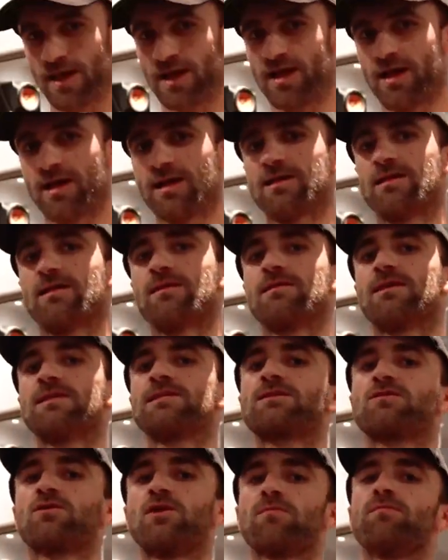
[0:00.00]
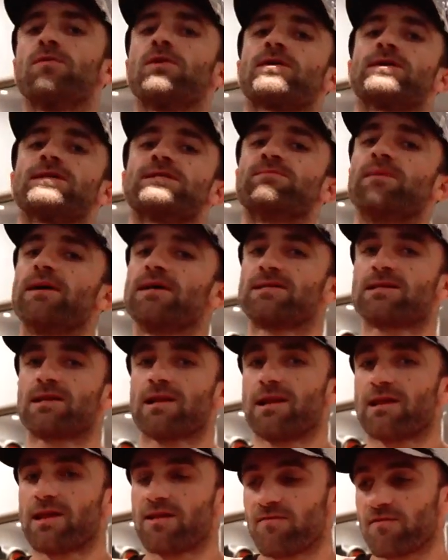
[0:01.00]
and this cookbook is
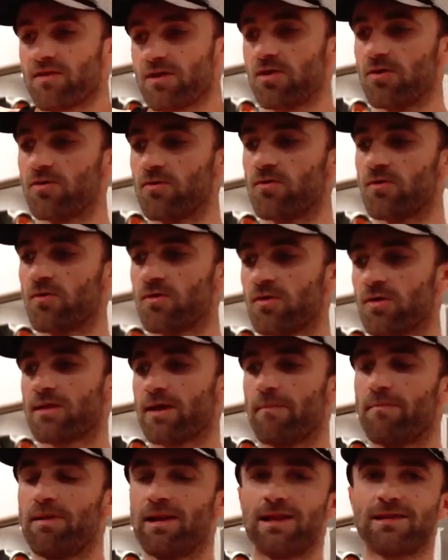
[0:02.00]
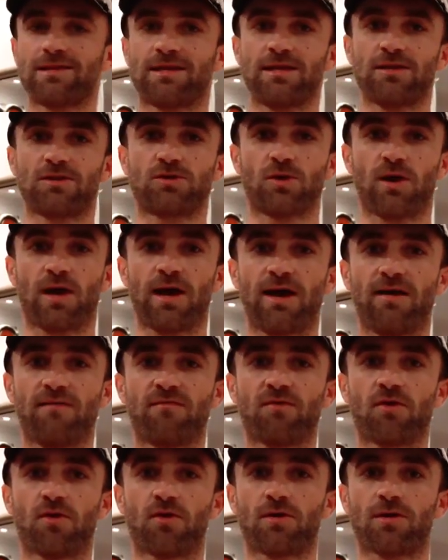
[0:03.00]
basically giving you the ability to
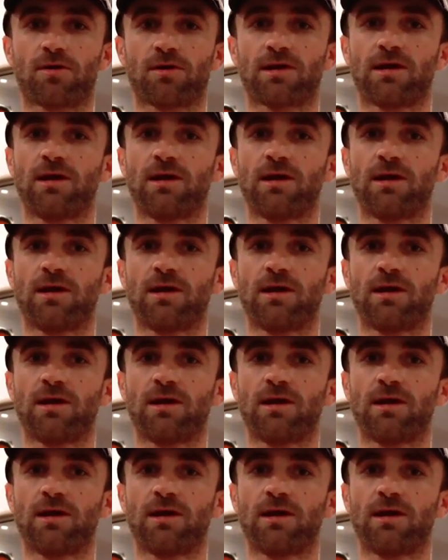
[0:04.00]
have your